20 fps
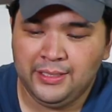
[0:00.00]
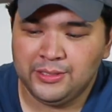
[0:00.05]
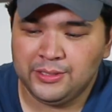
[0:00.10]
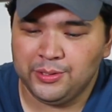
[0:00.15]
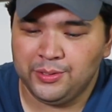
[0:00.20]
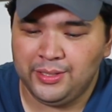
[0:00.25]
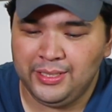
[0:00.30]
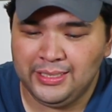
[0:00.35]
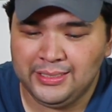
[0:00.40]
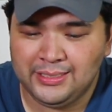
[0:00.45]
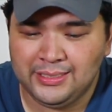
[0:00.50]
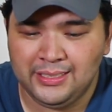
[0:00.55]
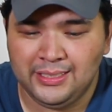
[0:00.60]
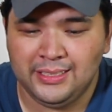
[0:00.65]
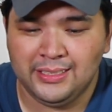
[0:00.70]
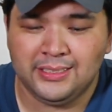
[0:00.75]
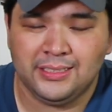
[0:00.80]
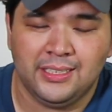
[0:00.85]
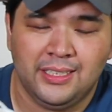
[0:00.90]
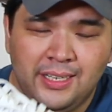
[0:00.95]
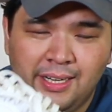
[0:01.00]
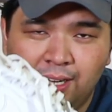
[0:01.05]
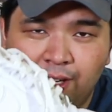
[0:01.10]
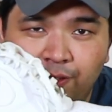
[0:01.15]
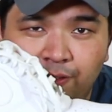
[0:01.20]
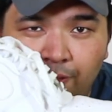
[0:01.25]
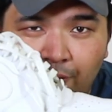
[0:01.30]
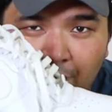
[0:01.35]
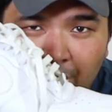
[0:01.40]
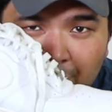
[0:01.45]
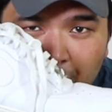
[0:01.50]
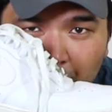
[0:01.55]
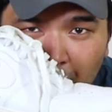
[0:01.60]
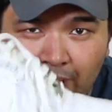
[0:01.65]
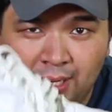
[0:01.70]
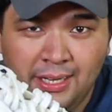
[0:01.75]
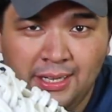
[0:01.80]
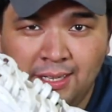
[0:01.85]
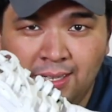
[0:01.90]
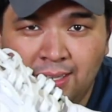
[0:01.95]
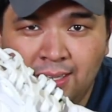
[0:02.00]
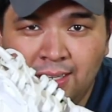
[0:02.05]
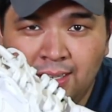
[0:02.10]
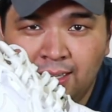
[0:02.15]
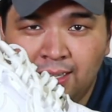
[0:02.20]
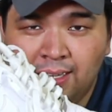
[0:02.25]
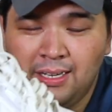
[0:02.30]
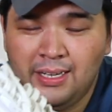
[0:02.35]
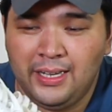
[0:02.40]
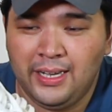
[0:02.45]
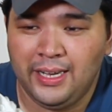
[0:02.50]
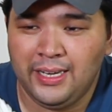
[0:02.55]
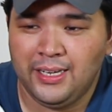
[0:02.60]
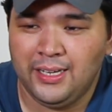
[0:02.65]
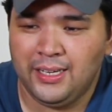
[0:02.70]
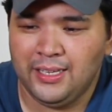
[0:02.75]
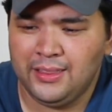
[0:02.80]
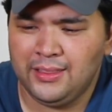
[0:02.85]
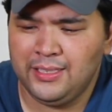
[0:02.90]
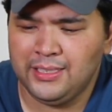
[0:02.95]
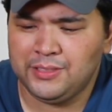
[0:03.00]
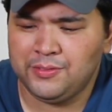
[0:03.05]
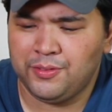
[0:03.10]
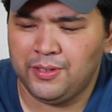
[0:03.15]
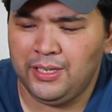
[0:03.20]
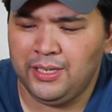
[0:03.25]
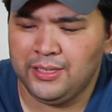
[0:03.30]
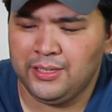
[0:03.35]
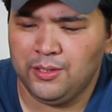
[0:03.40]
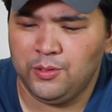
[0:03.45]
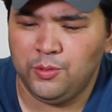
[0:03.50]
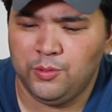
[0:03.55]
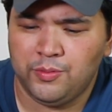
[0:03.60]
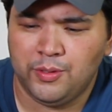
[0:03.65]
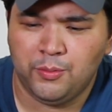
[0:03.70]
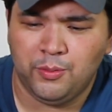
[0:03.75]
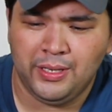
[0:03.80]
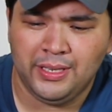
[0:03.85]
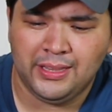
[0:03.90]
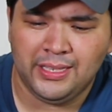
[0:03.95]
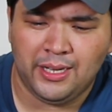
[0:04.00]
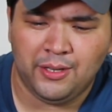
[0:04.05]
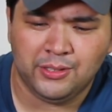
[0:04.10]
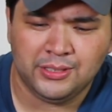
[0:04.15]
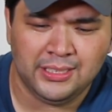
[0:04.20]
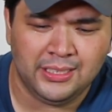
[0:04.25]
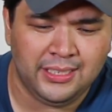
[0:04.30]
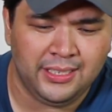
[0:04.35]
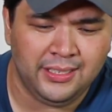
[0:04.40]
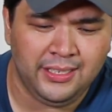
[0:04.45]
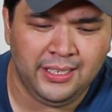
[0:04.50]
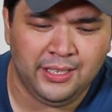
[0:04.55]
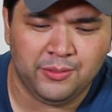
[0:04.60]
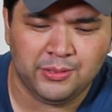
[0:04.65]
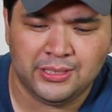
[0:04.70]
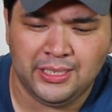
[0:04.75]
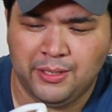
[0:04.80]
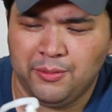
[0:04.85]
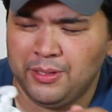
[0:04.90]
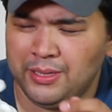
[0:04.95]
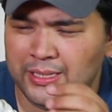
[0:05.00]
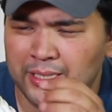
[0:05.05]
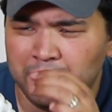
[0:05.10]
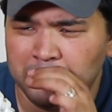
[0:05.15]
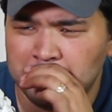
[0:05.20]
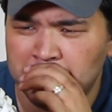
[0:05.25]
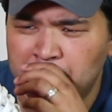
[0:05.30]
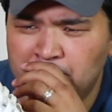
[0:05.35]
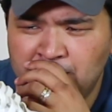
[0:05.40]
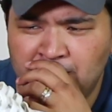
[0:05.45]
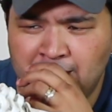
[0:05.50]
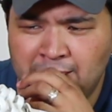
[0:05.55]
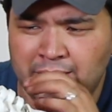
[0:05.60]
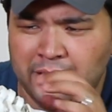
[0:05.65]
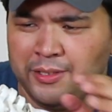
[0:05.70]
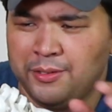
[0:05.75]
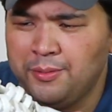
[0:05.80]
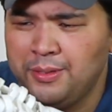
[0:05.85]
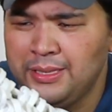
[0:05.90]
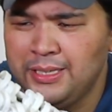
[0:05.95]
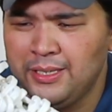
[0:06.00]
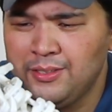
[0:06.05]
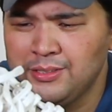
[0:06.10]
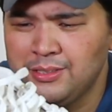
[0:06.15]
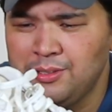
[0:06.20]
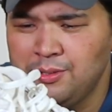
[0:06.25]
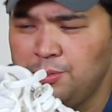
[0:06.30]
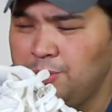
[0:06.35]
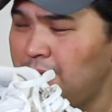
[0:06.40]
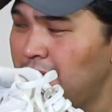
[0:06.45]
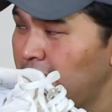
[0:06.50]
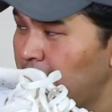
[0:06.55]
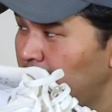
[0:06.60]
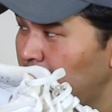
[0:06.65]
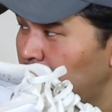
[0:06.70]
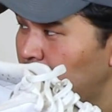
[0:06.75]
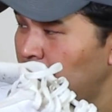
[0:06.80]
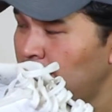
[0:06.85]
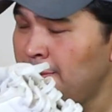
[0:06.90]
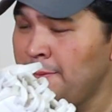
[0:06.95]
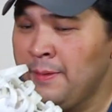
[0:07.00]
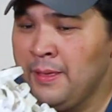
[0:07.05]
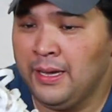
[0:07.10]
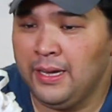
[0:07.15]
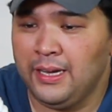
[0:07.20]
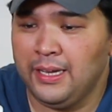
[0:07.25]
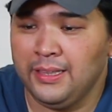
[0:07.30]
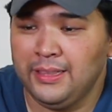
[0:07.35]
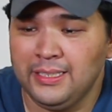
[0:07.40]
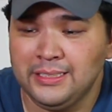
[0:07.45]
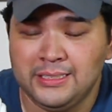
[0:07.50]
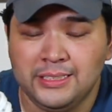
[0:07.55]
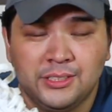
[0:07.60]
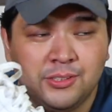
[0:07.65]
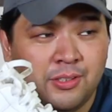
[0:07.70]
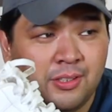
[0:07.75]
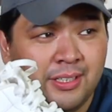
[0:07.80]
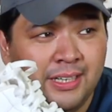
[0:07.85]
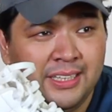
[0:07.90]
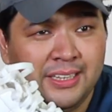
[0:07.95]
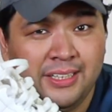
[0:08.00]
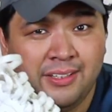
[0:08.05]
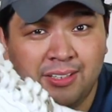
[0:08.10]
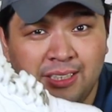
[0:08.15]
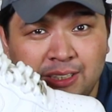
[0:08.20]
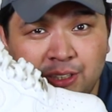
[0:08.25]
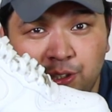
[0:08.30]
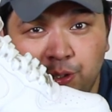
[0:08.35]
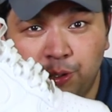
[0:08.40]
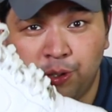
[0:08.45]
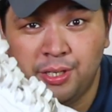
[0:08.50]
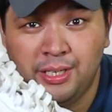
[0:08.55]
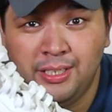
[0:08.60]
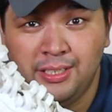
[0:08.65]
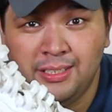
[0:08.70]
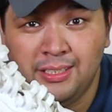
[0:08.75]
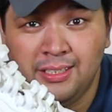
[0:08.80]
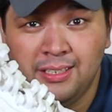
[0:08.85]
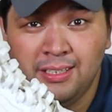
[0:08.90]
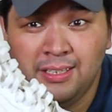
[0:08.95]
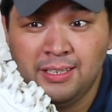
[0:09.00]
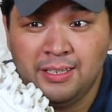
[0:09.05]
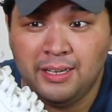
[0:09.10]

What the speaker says: So this is an Air Force One. I got this for a little over 1,000. I think it was like 1,100 or 1,200. This is already restored.